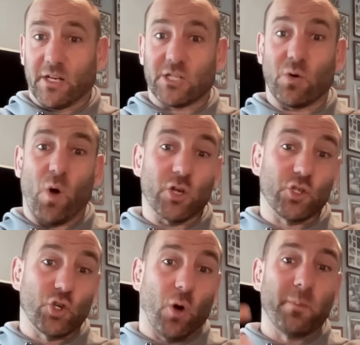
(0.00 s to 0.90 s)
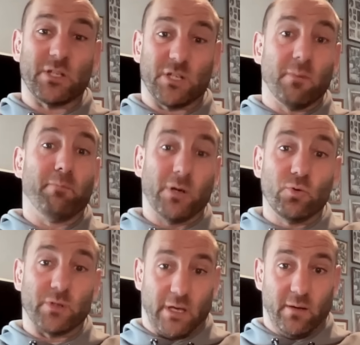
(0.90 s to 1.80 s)
So our job is to
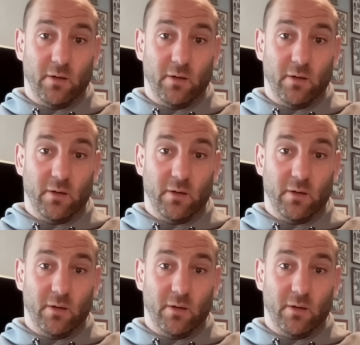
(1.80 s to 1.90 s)
build it.